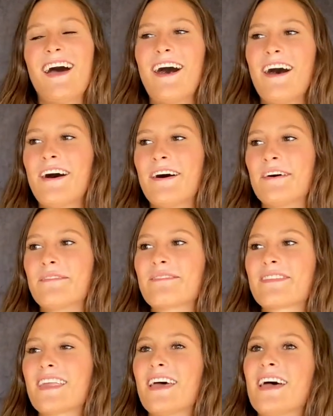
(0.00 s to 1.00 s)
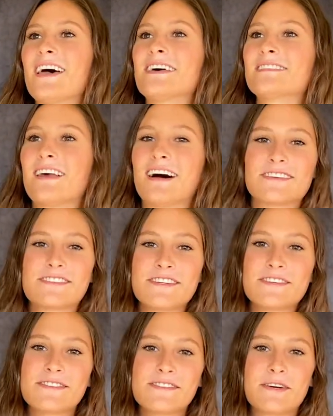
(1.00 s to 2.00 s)
and last
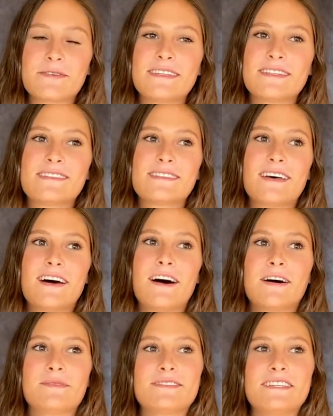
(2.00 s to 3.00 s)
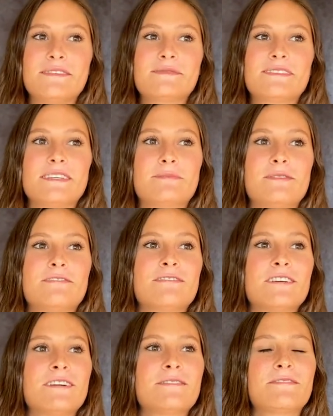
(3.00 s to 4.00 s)
year Zoe's team
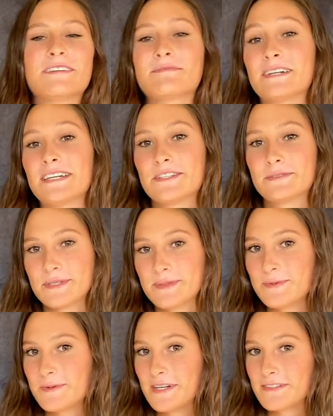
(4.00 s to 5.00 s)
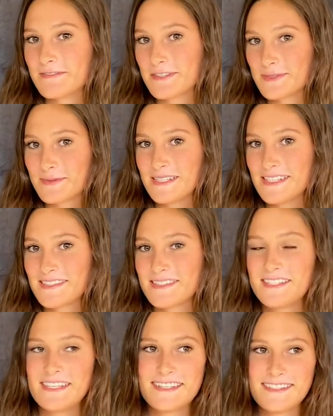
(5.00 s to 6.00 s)
sleepover when my group won first place in
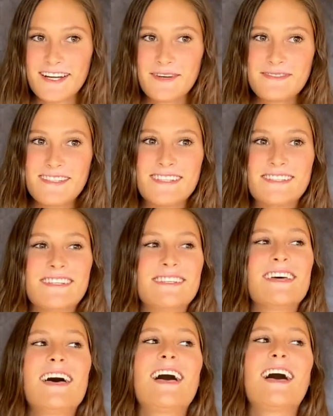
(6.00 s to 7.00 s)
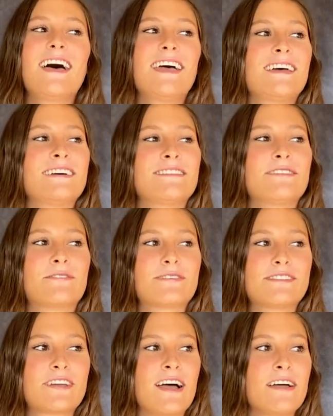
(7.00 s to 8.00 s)
the dance competition, and
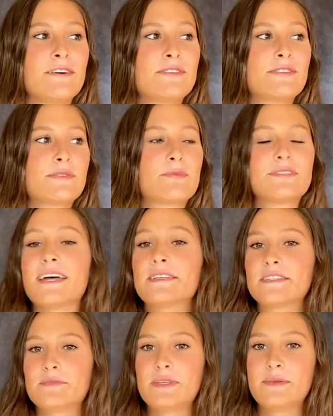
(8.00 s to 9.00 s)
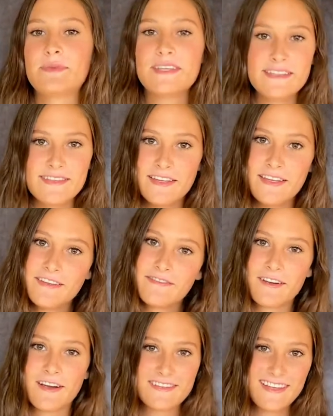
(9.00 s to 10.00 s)
Lauren Giles pretended to be P. Diddy
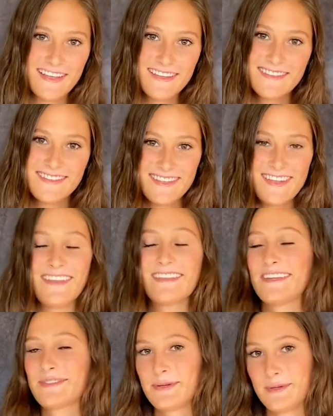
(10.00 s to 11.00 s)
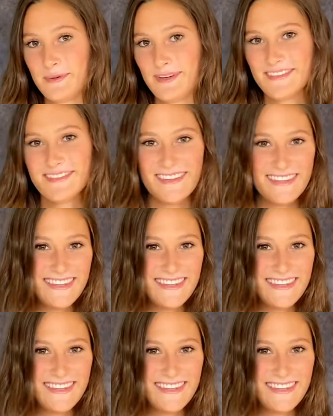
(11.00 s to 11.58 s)
for our dance, and that's why we won.